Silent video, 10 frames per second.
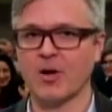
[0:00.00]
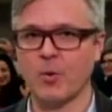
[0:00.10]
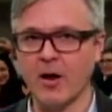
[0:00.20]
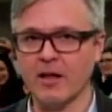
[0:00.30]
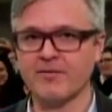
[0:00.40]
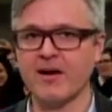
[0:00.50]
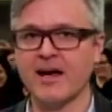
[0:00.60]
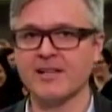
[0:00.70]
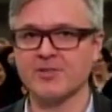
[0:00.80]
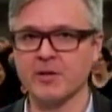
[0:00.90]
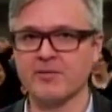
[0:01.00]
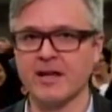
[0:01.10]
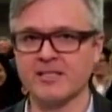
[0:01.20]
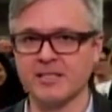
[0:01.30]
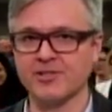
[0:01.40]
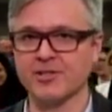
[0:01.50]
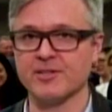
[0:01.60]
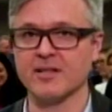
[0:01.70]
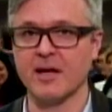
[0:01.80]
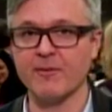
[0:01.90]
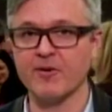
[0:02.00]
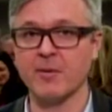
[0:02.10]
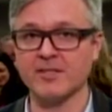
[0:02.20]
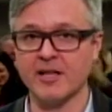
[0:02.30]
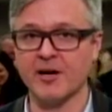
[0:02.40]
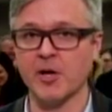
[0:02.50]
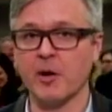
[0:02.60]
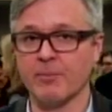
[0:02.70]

qualified, certified teachers to come from Ontario,